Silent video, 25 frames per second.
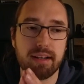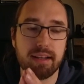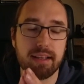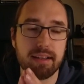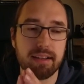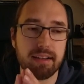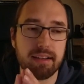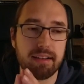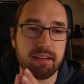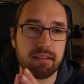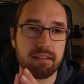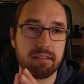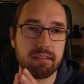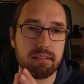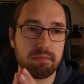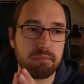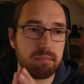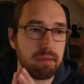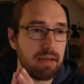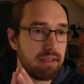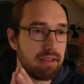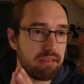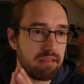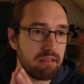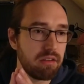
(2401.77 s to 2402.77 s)
like
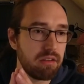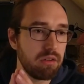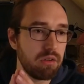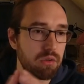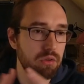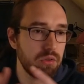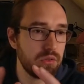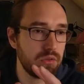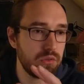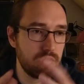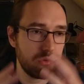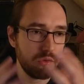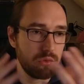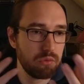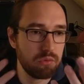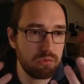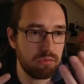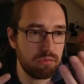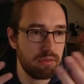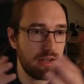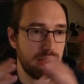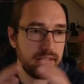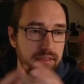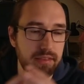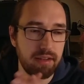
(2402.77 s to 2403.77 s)
Python code to
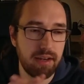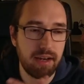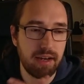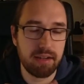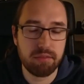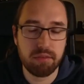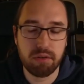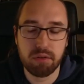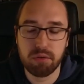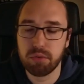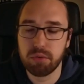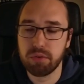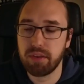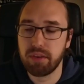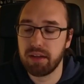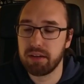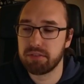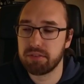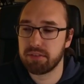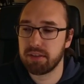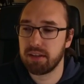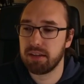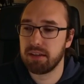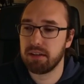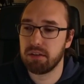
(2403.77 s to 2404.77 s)
write the hardware rule
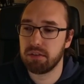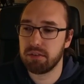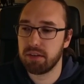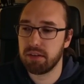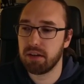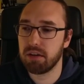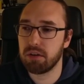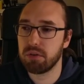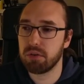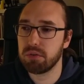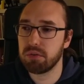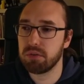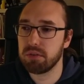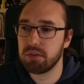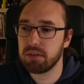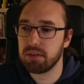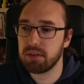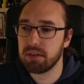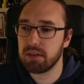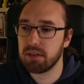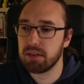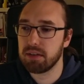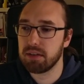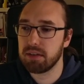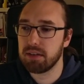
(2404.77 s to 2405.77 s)
on their own.
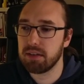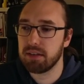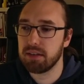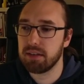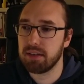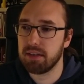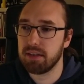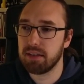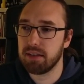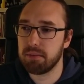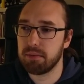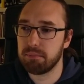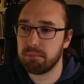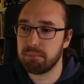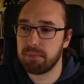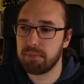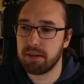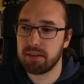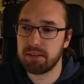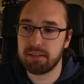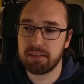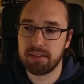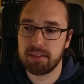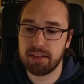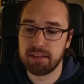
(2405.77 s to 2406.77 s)

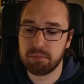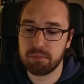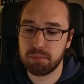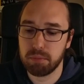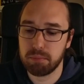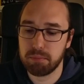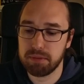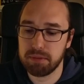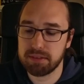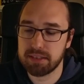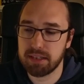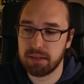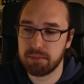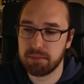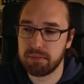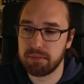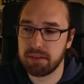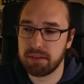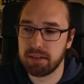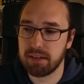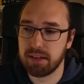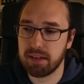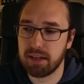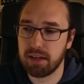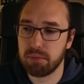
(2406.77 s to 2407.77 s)
But that would be
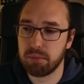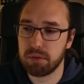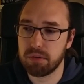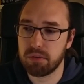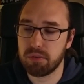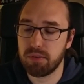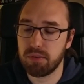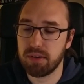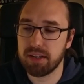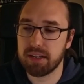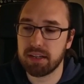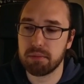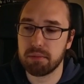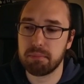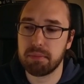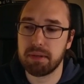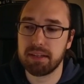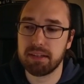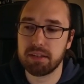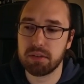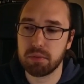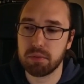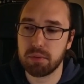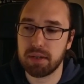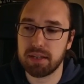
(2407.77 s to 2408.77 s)
something I would
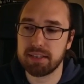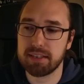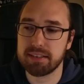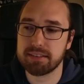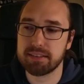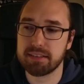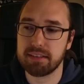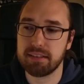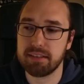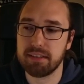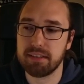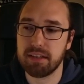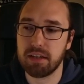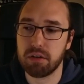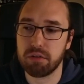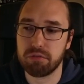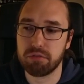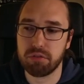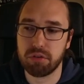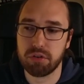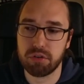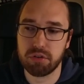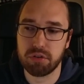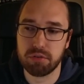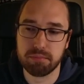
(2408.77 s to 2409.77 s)
recommend to ask in our
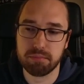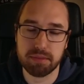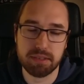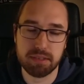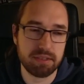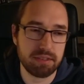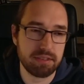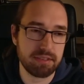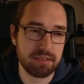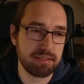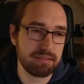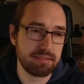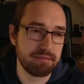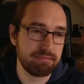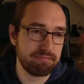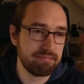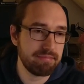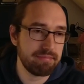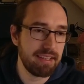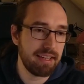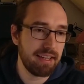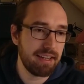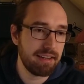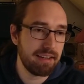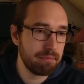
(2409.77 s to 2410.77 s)
forum, because
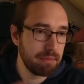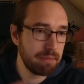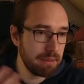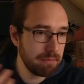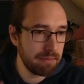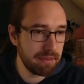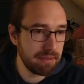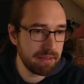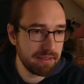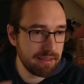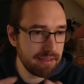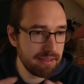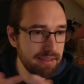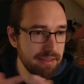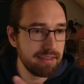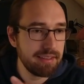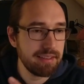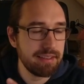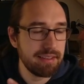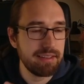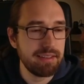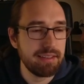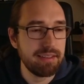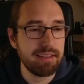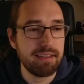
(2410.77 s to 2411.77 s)
there are people
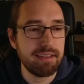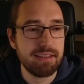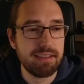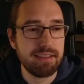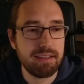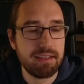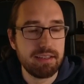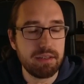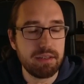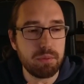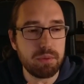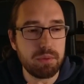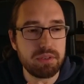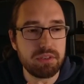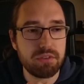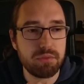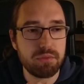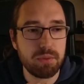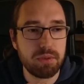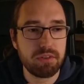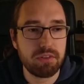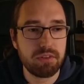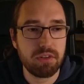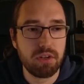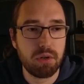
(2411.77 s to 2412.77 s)

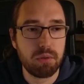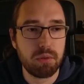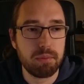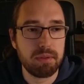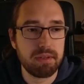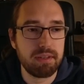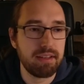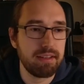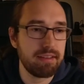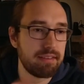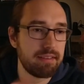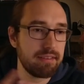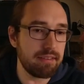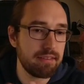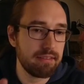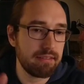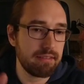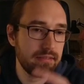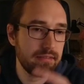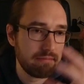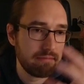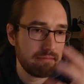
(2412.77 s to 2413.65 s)
which know. But that's